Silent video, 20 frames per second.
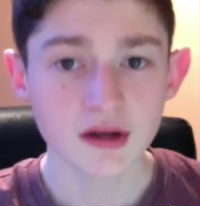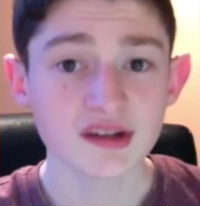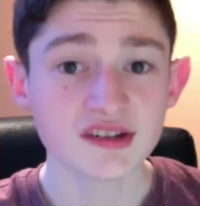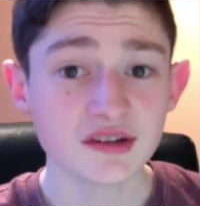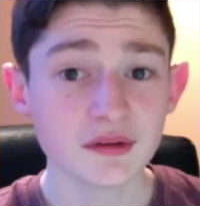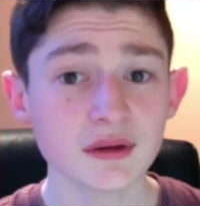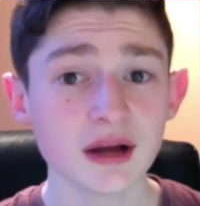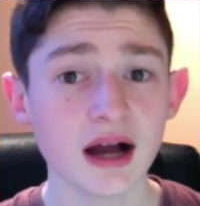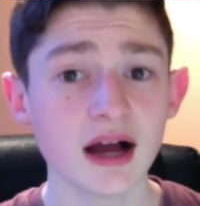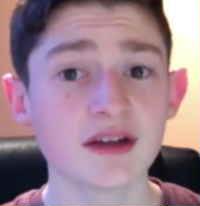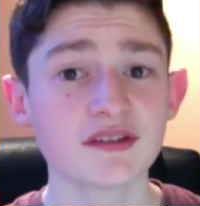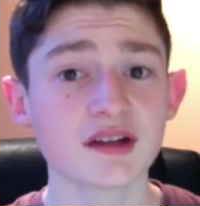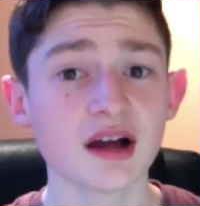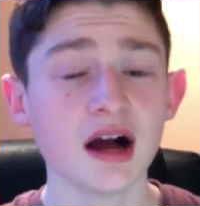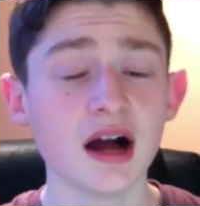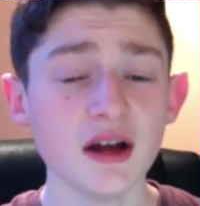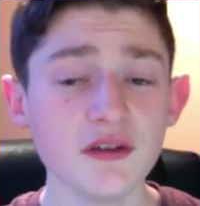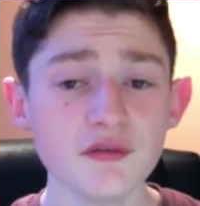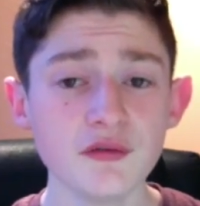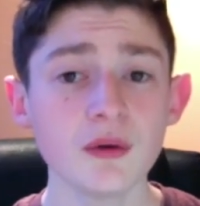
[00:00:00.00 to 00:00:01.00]
So guys,
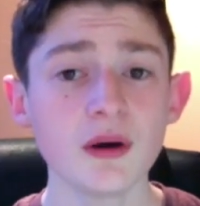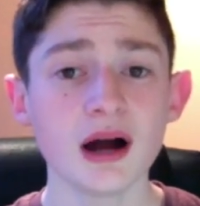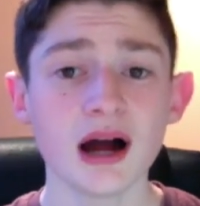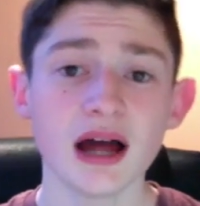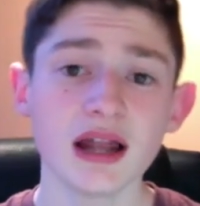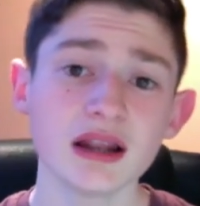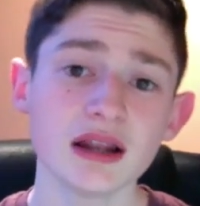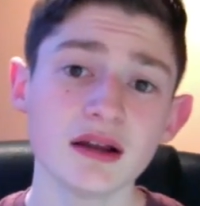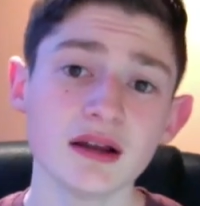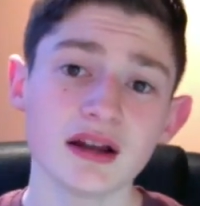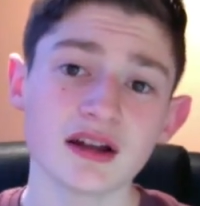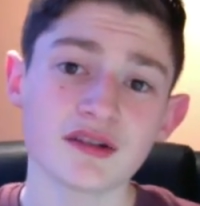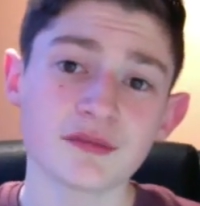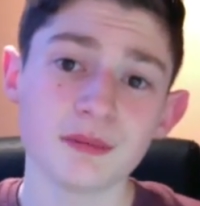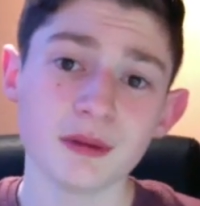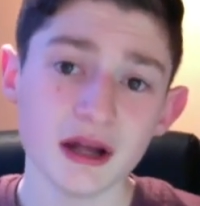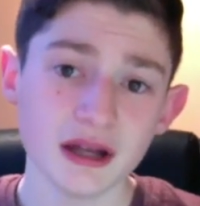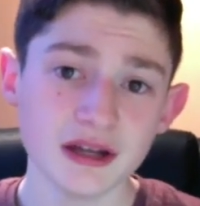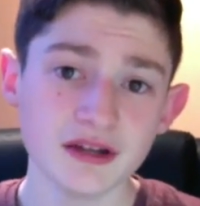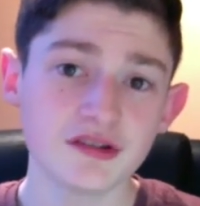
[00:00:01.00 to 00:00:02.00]
I thought I had a little
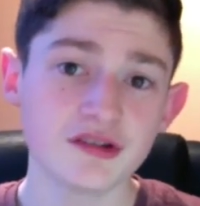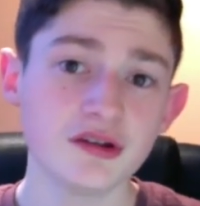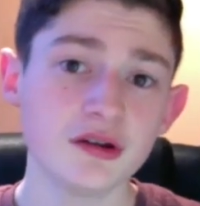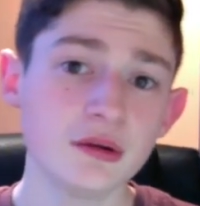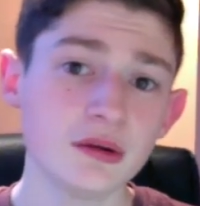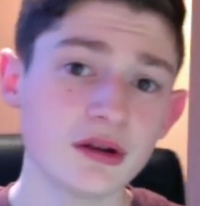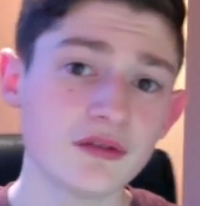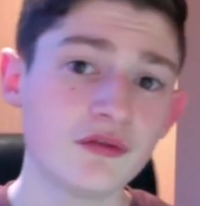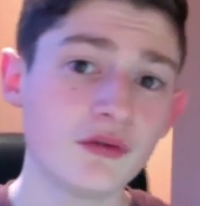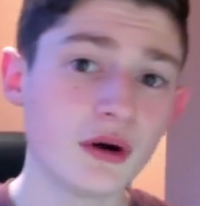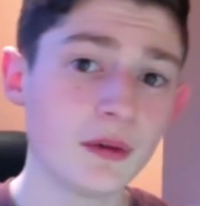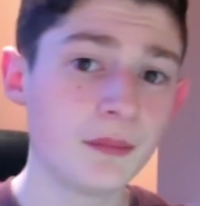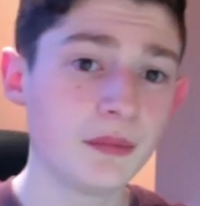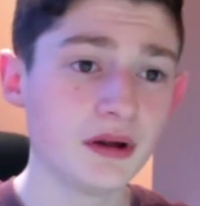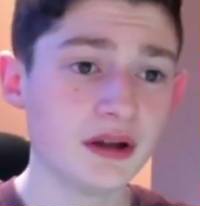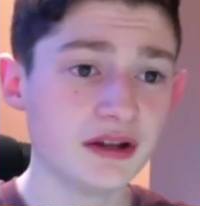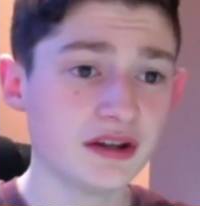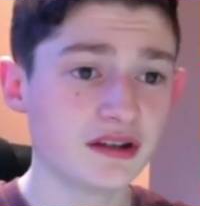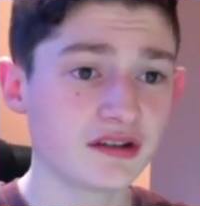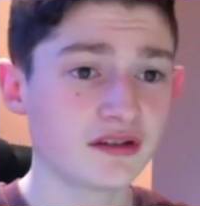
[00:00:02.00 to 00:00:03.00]
explaining to do, and I thought I'd
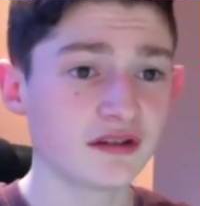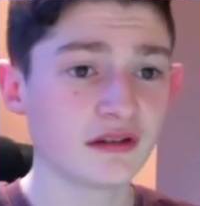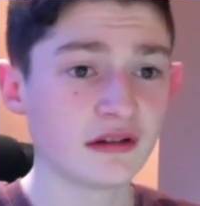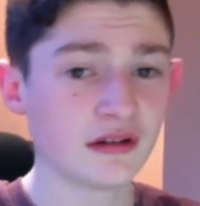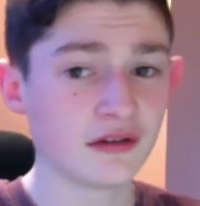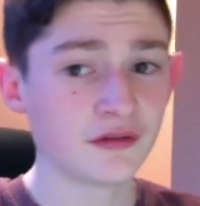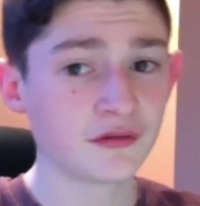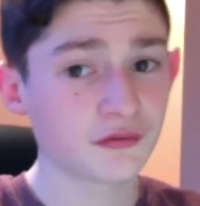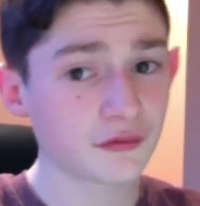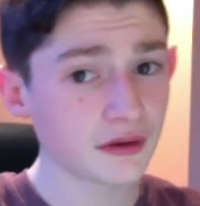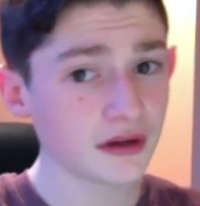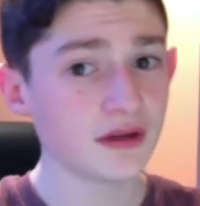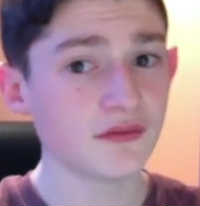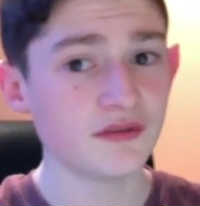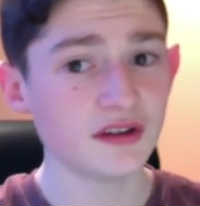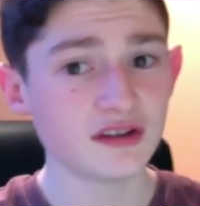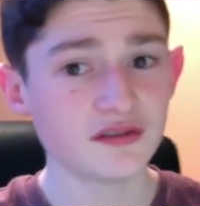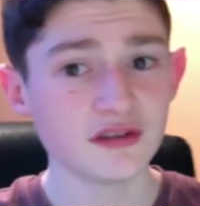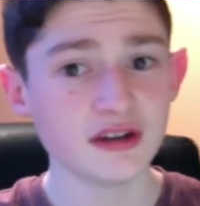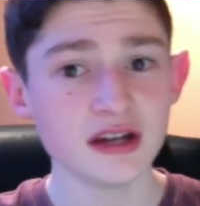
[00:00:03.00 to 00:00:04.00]
put in this at the front of
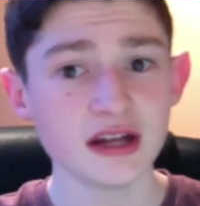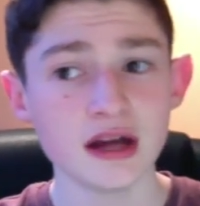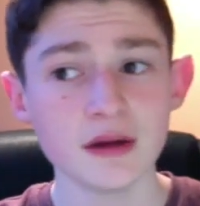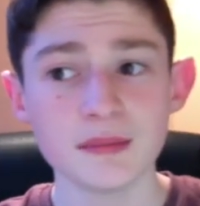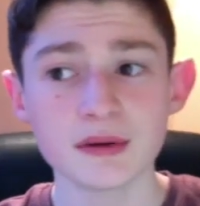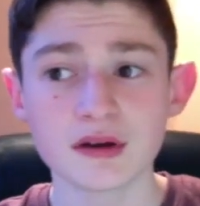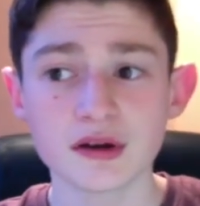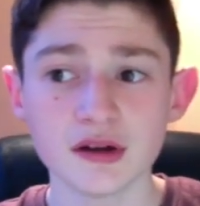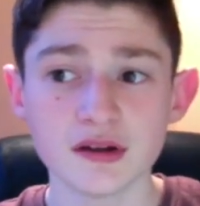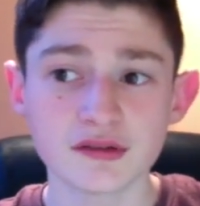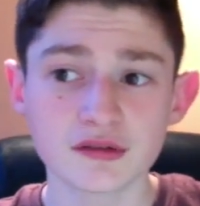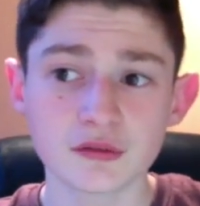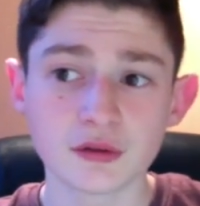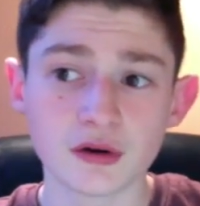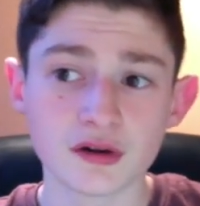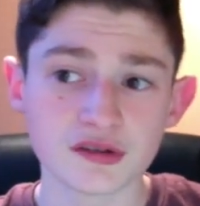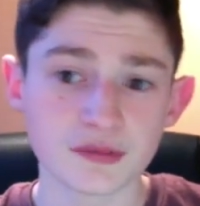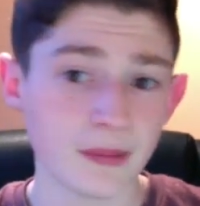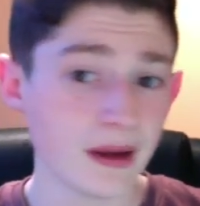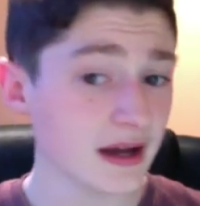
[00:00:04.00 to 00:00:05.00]
this video because of
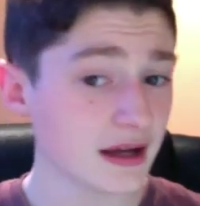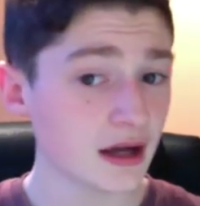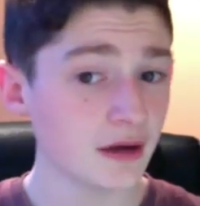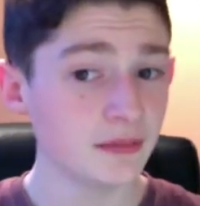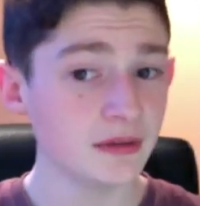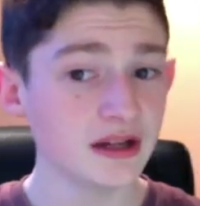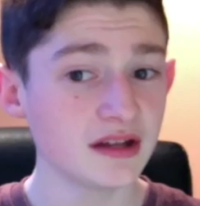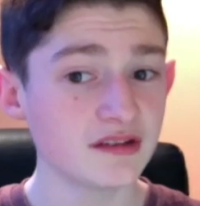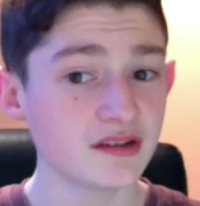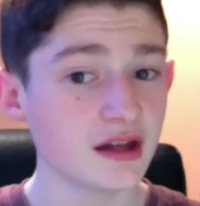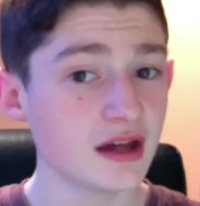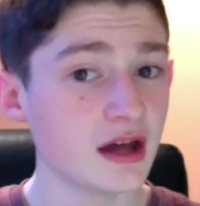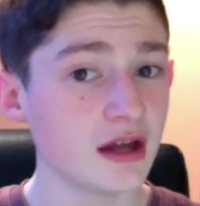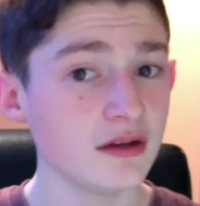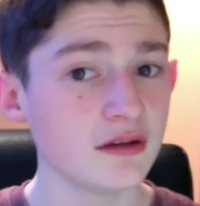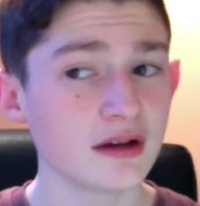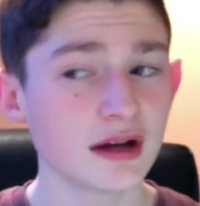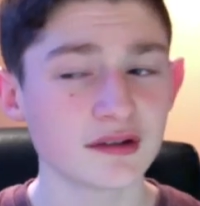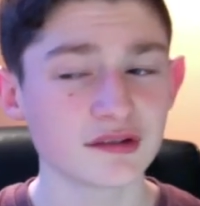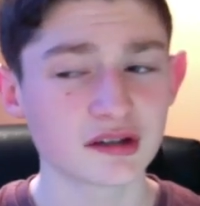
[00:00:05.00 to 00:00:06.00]
course the pack opening is here and
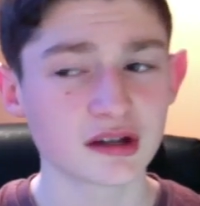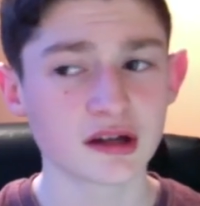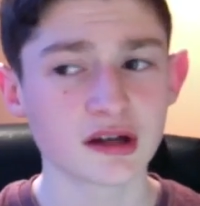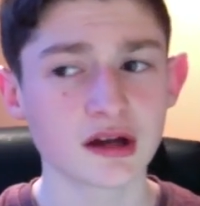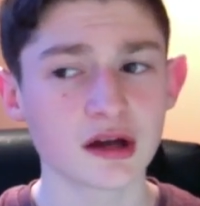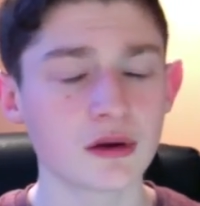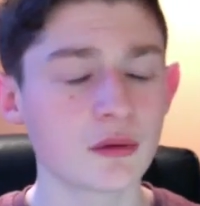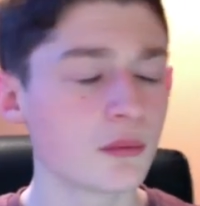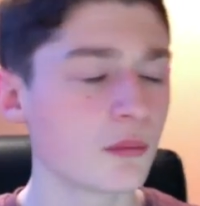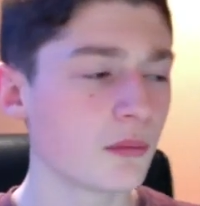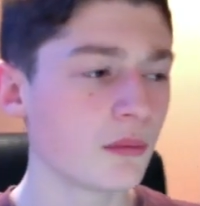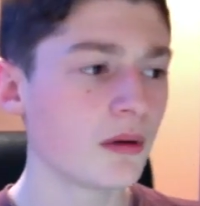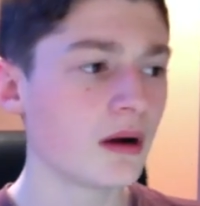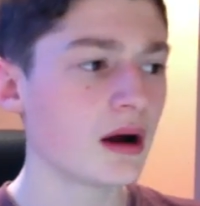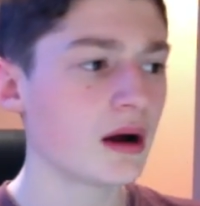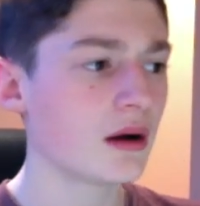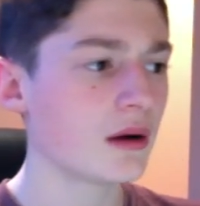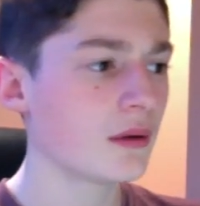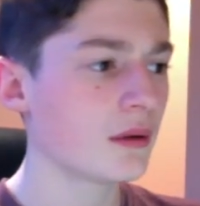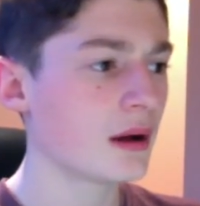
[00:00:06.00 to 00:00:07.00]
you guys are going to go,
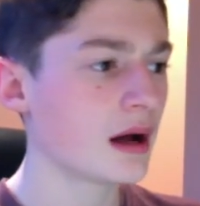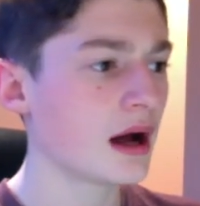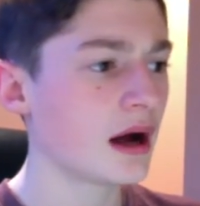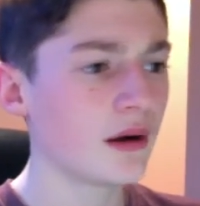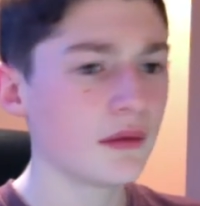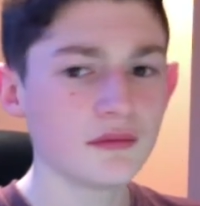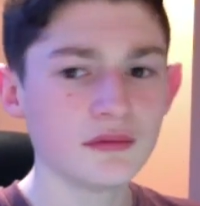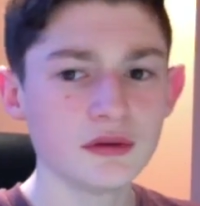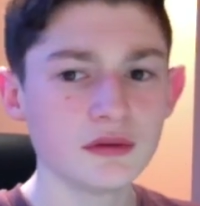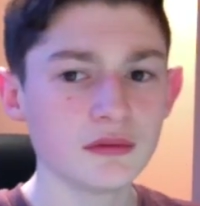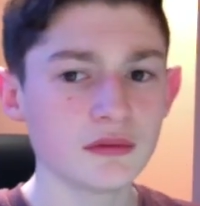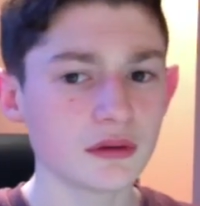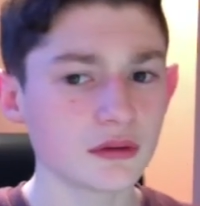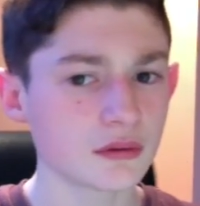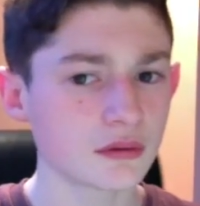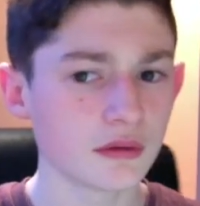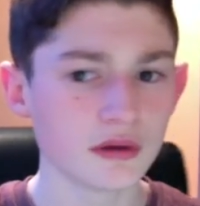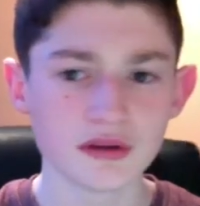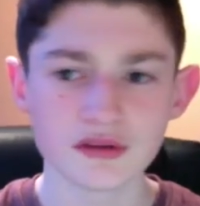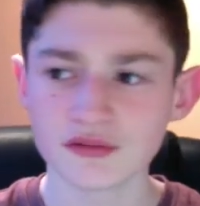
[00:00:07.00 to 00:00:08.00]
wow, how have you got
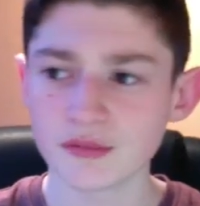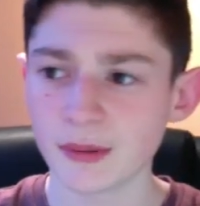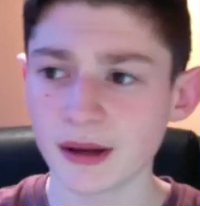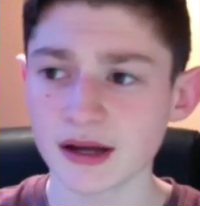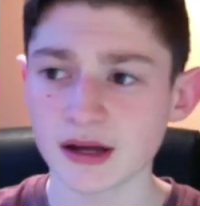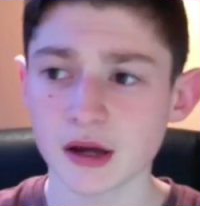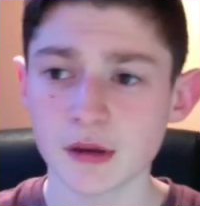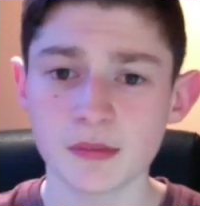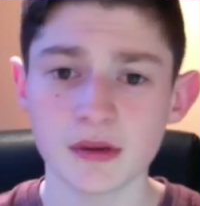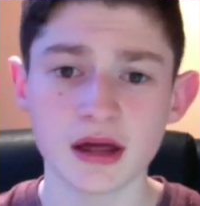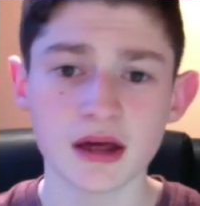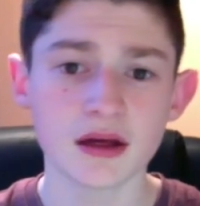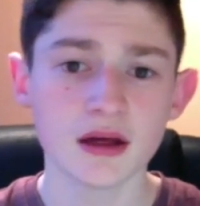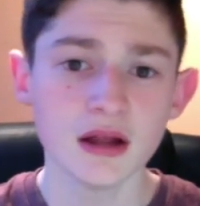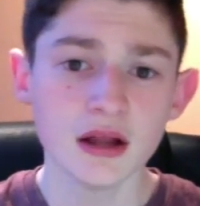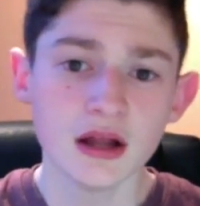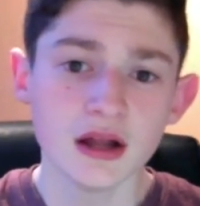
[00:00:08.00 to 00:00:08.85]
coins for pack opening?